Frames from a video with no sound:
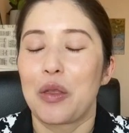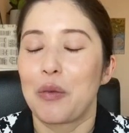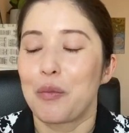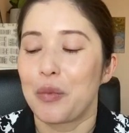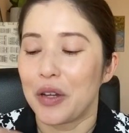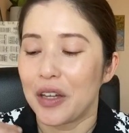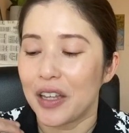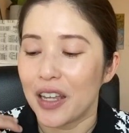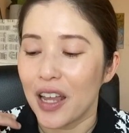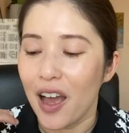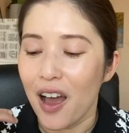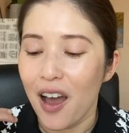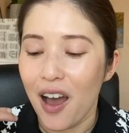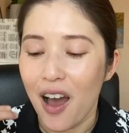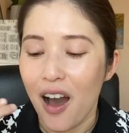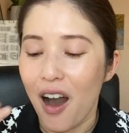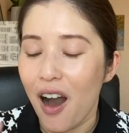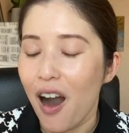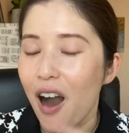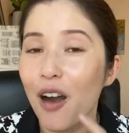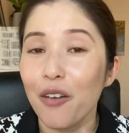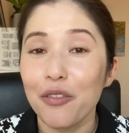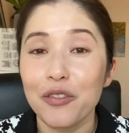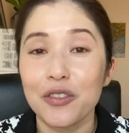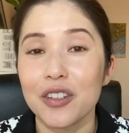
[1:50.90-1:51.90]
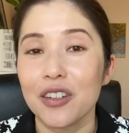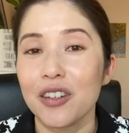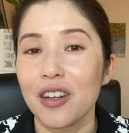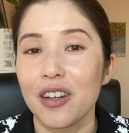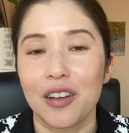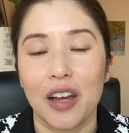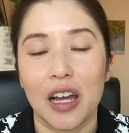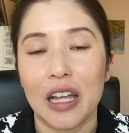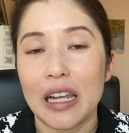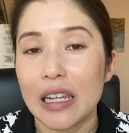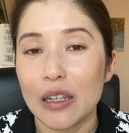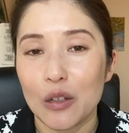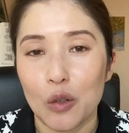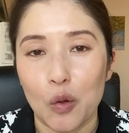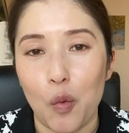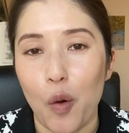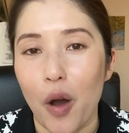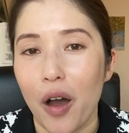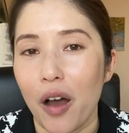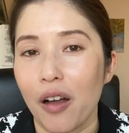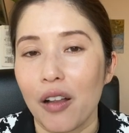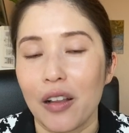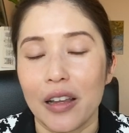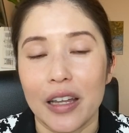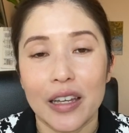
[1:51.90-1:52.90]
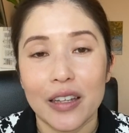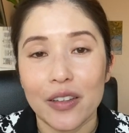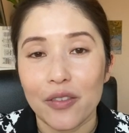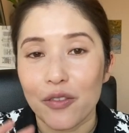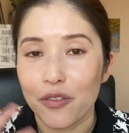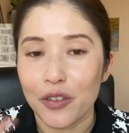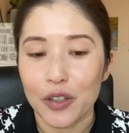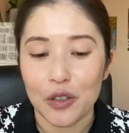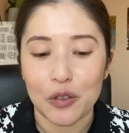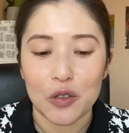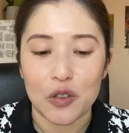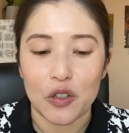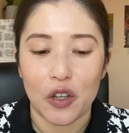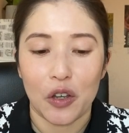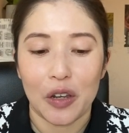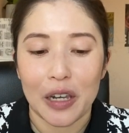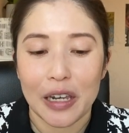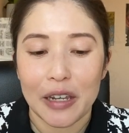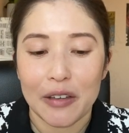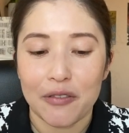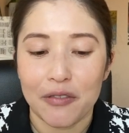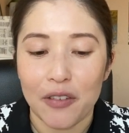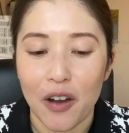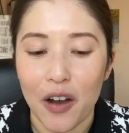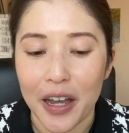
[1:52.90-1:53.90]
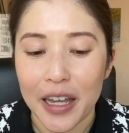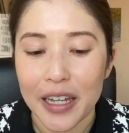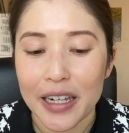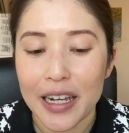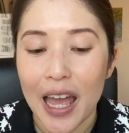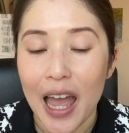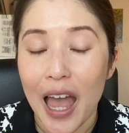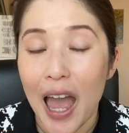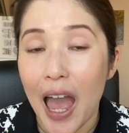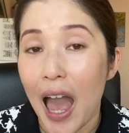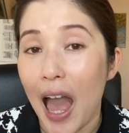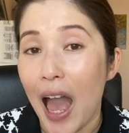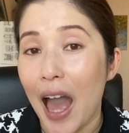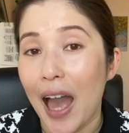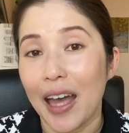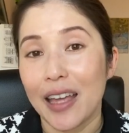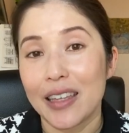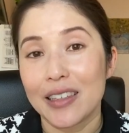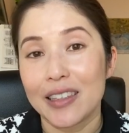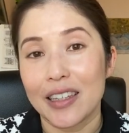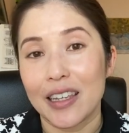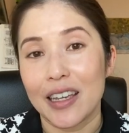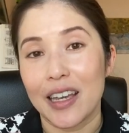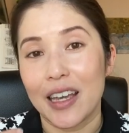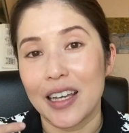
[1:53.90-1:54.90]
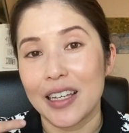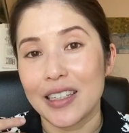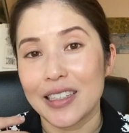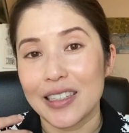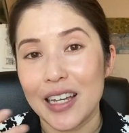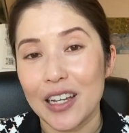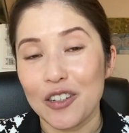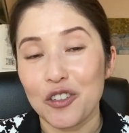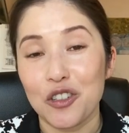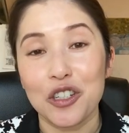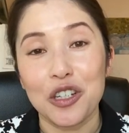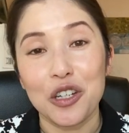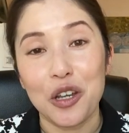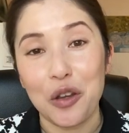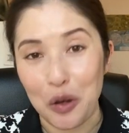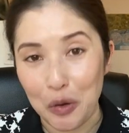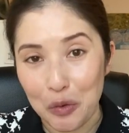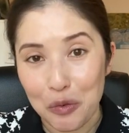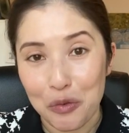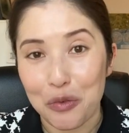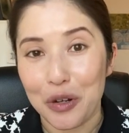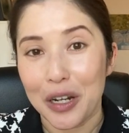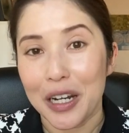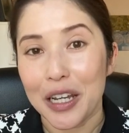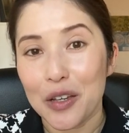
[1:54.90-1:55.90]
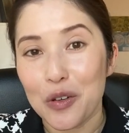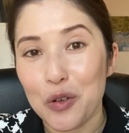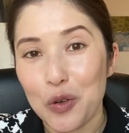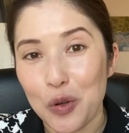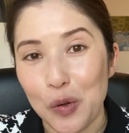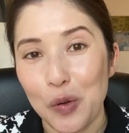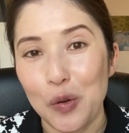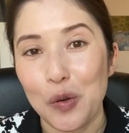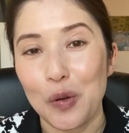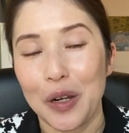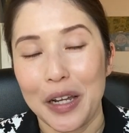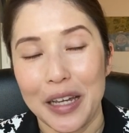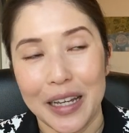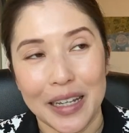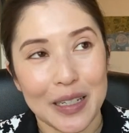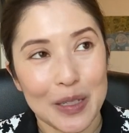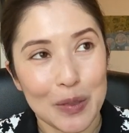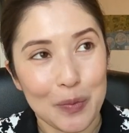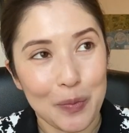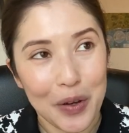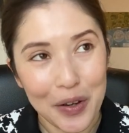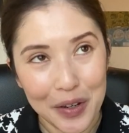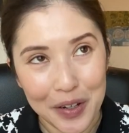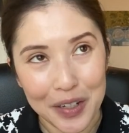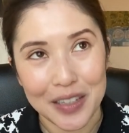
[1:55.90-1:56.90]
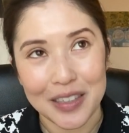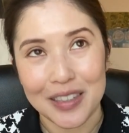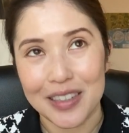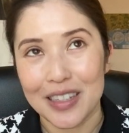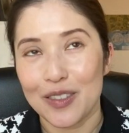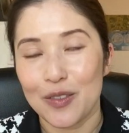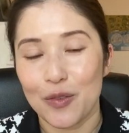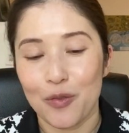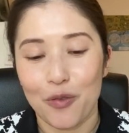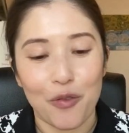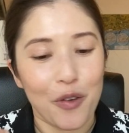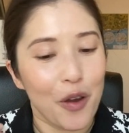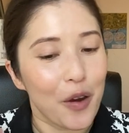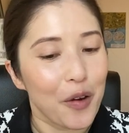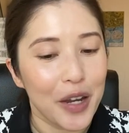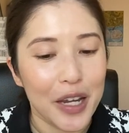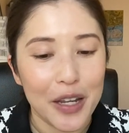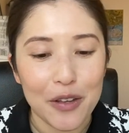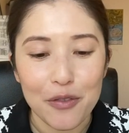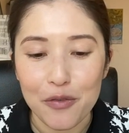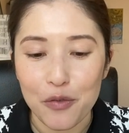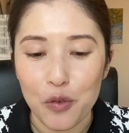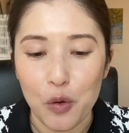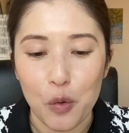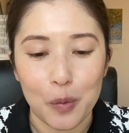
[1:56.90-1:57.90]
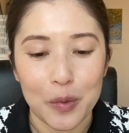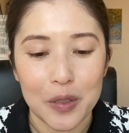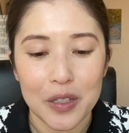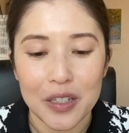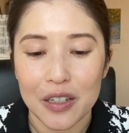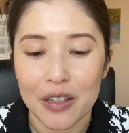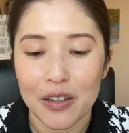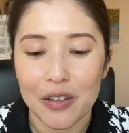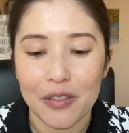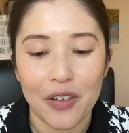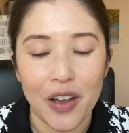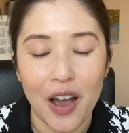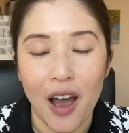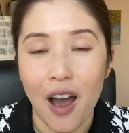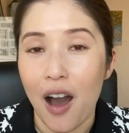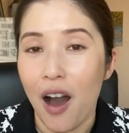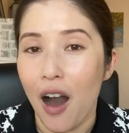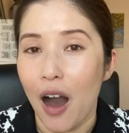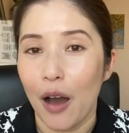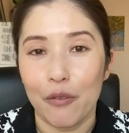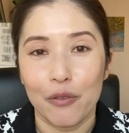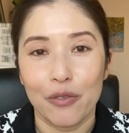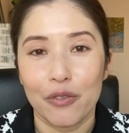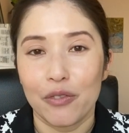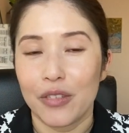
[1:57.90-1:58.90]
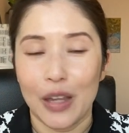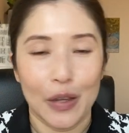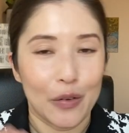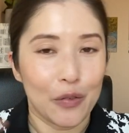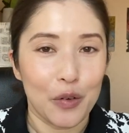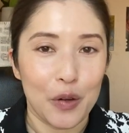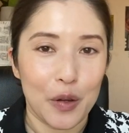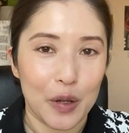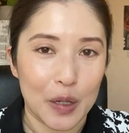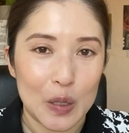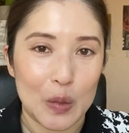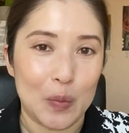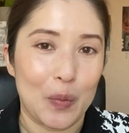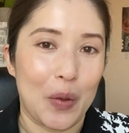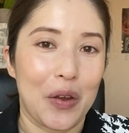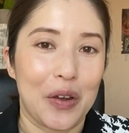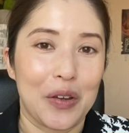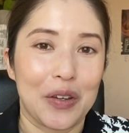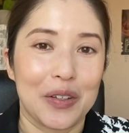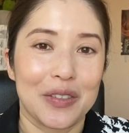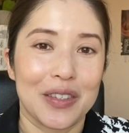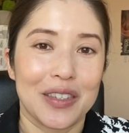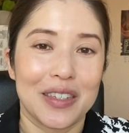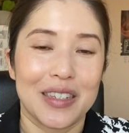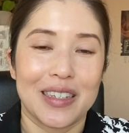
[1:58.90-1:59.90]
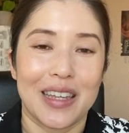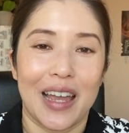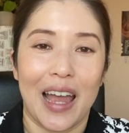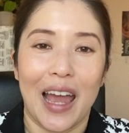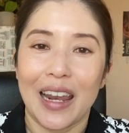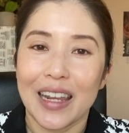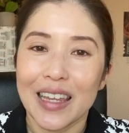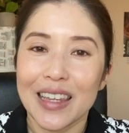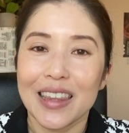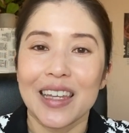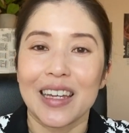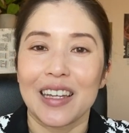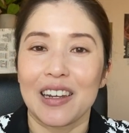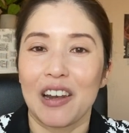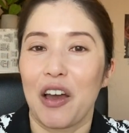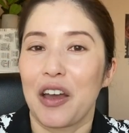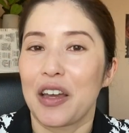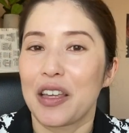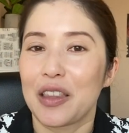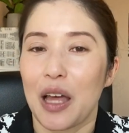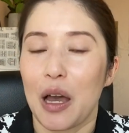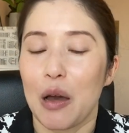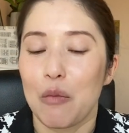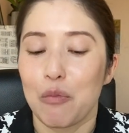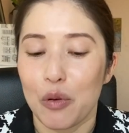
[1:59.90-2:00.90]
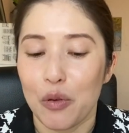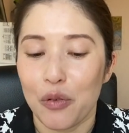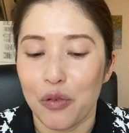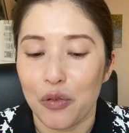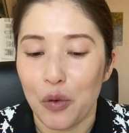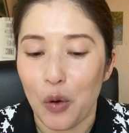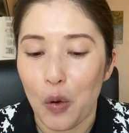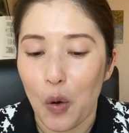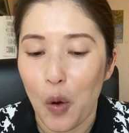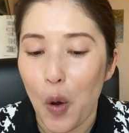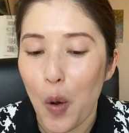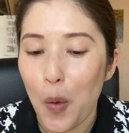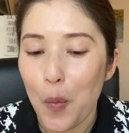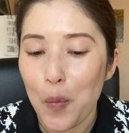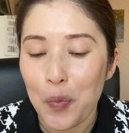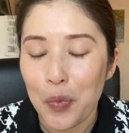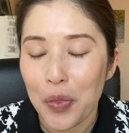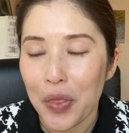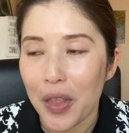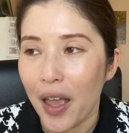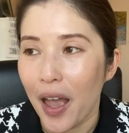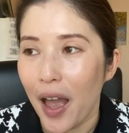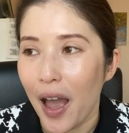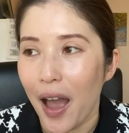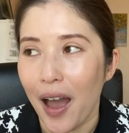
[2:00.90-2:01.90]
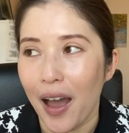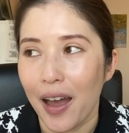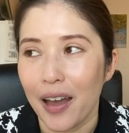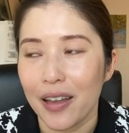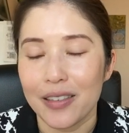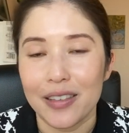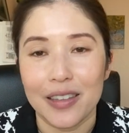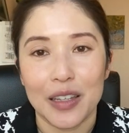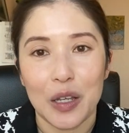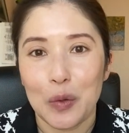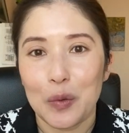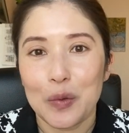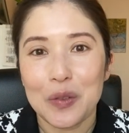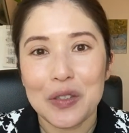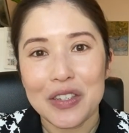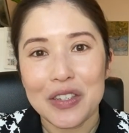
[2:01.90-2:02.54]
but after a little while, it feels totally fine, and it's actually a really cool experience. It's very informative. I've never experienced anything like that before, and it was